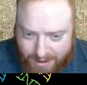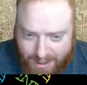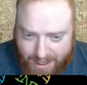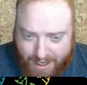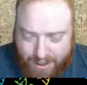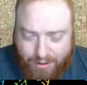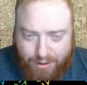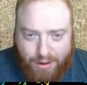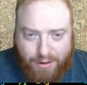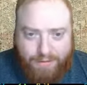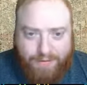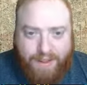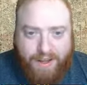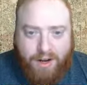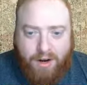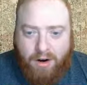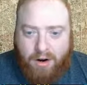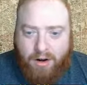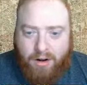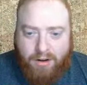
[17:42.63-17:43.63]
I don't know if they
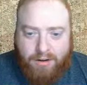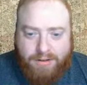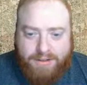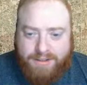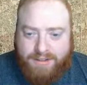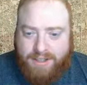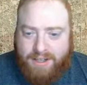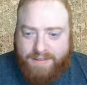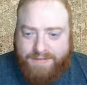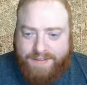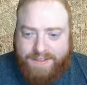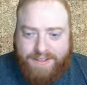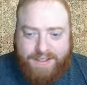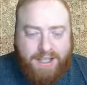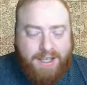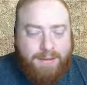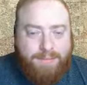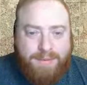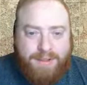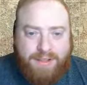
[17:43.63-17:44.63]
call stuff
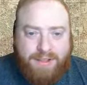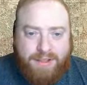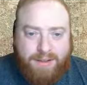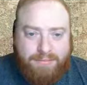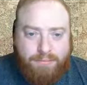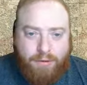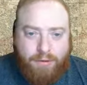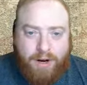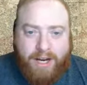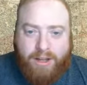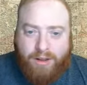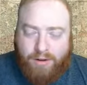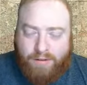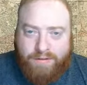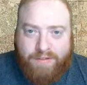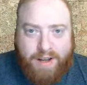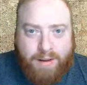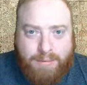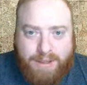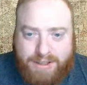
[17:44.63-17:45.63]
stubs on regular
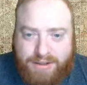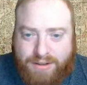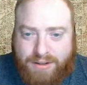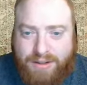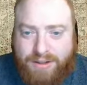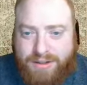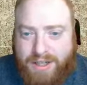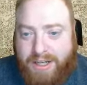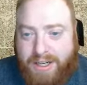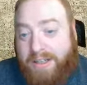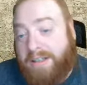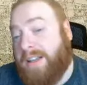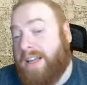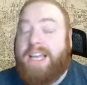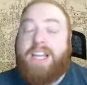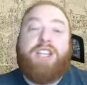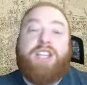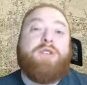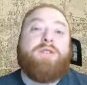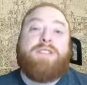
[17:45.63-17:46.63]
family search. I
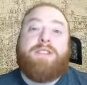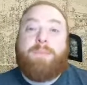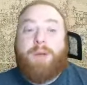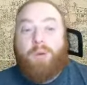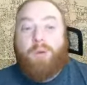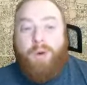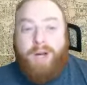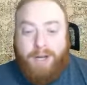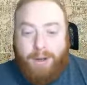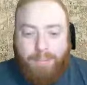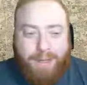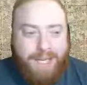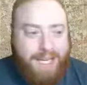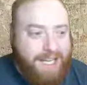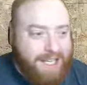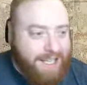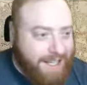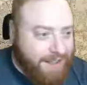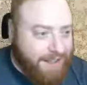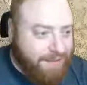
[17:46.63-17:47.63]
used to be a
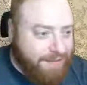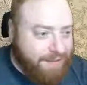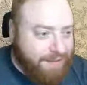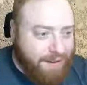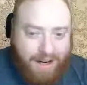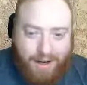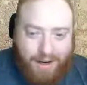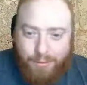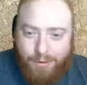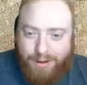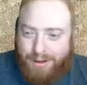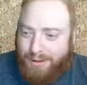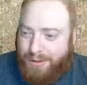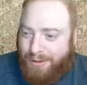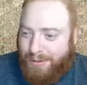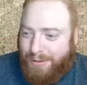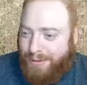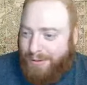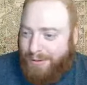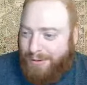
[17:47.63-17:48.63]
Wikipedian for anyone
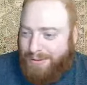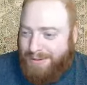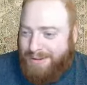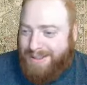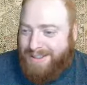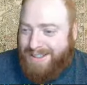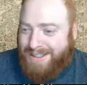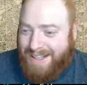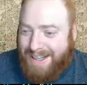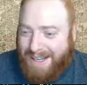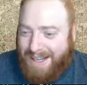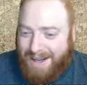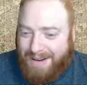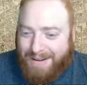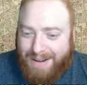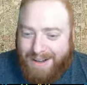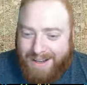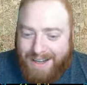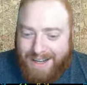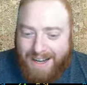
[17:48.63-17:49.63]
who, who didn't
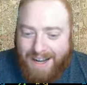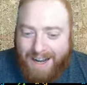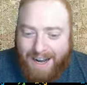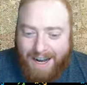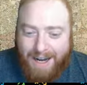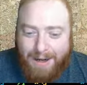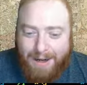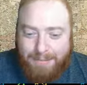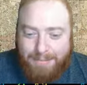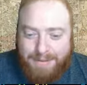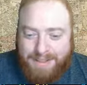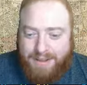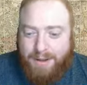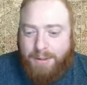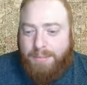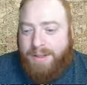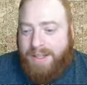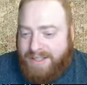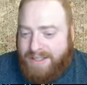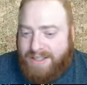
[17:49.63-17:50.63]
know. Um,
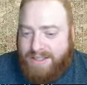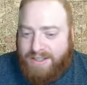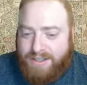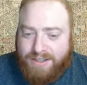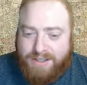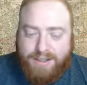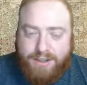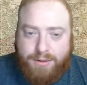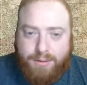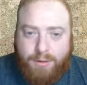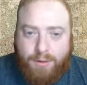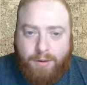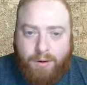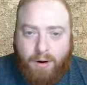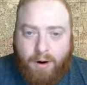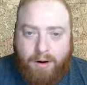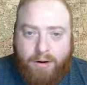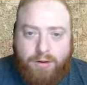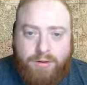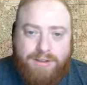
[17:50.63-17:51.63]
so, but this is just a short
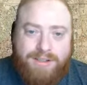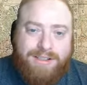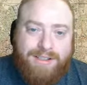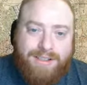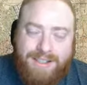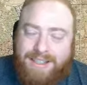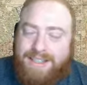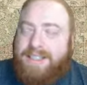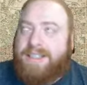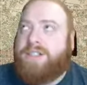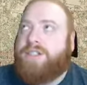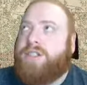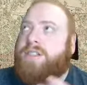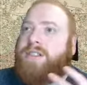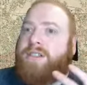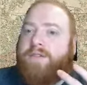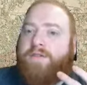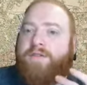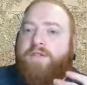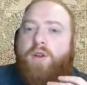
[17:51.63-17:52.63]
article. So, the,
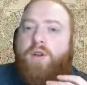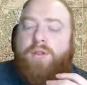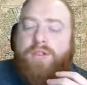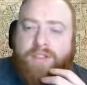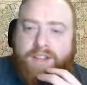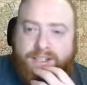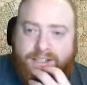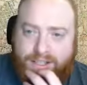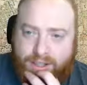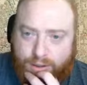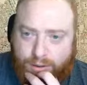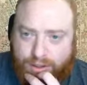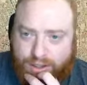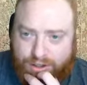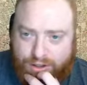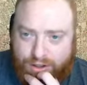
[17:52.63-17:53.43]
just a few things that you could